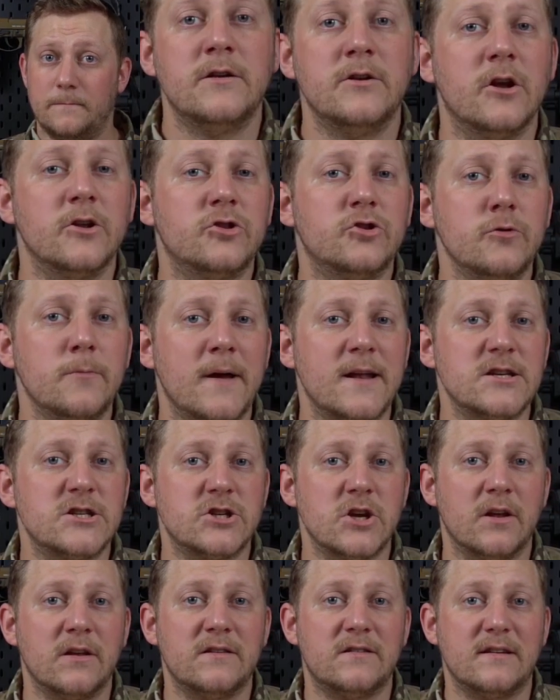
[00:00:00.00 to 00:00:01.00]
Not to
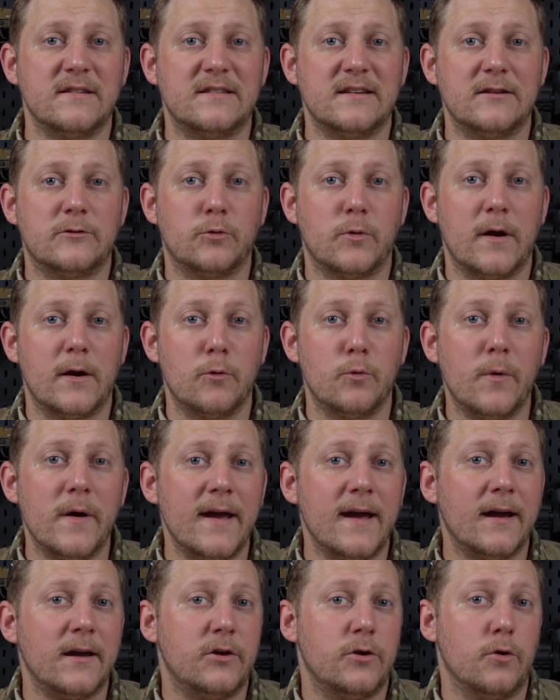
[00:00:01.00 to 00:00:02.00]
mention that it will
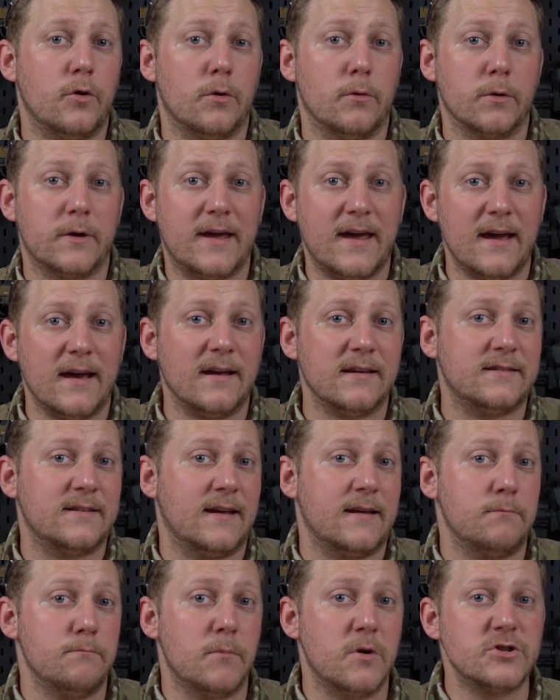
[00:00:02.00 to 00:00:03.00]
wear your gears
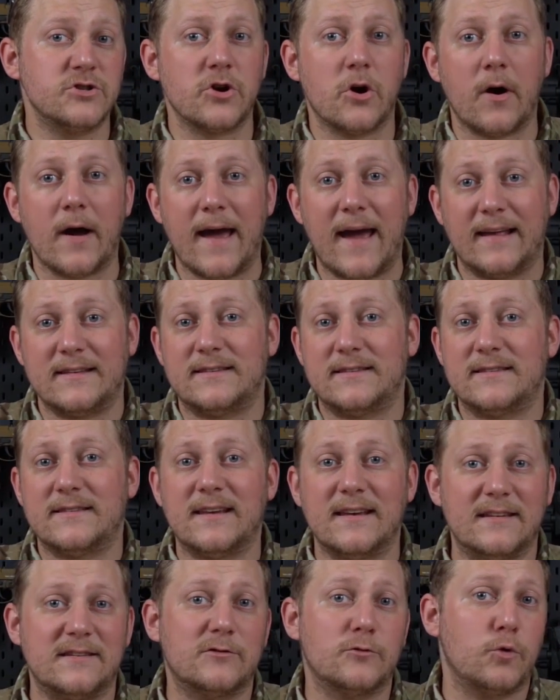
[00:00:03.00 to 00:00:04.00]
and motor heads
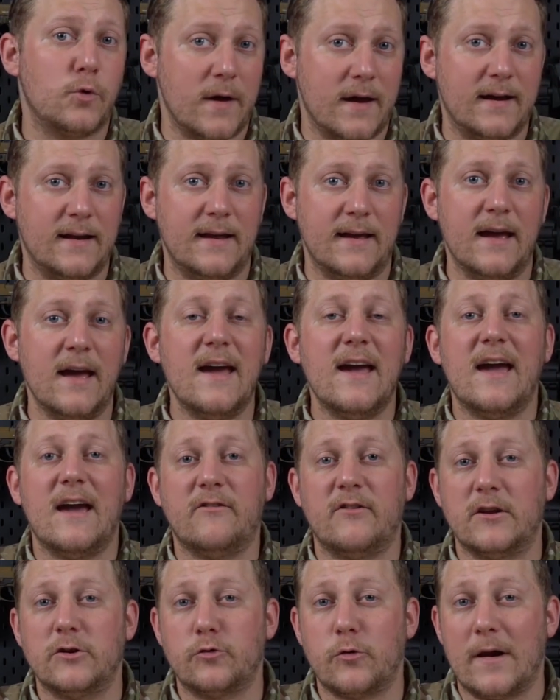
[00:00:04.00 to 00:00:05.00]
this quickly,
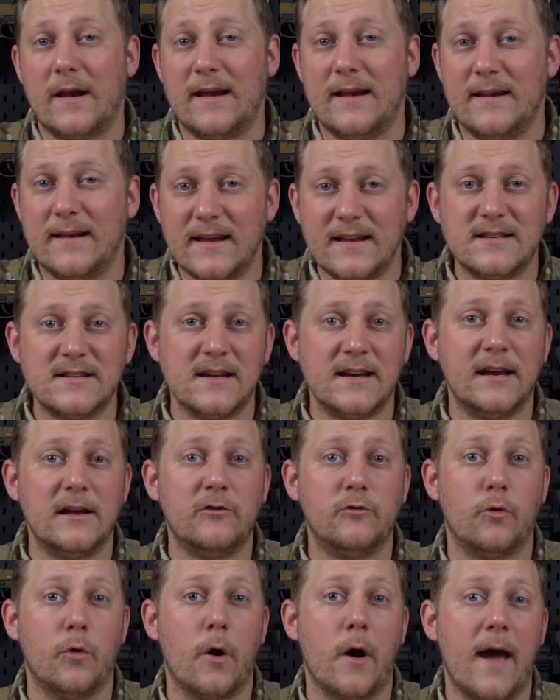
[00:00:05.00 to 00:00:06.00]
eventually leading
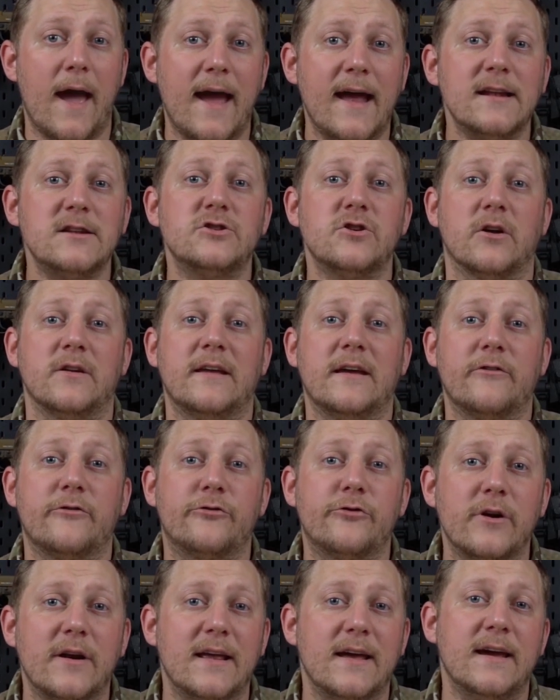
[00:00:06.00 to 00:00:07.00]
to a head turning
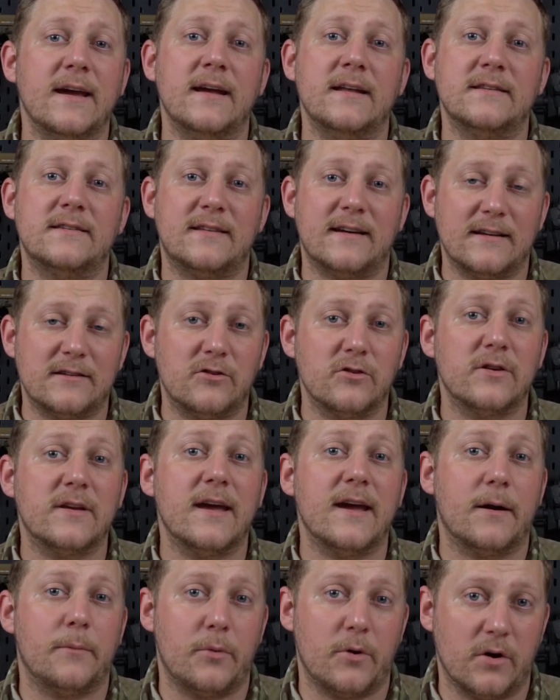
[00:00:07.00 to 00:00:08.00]
freely inside the
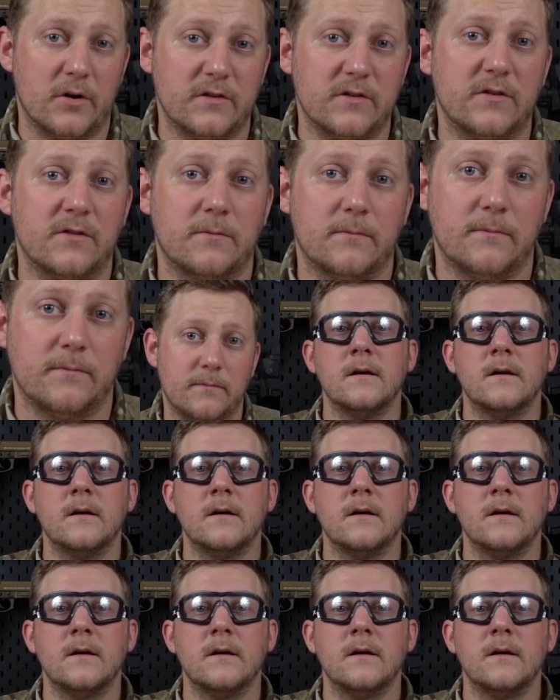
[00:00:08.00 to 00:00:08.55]
gearbox.